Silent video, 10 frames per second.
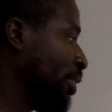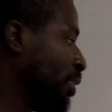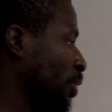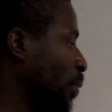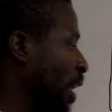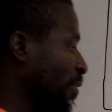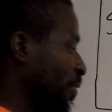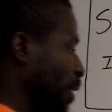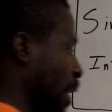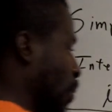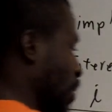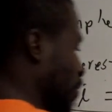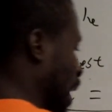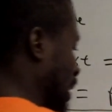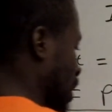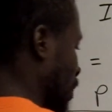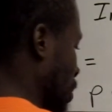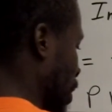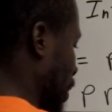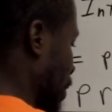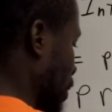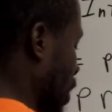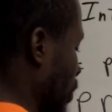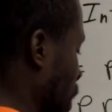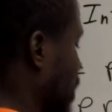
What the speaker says: So we have to figure out what fraction of a month, or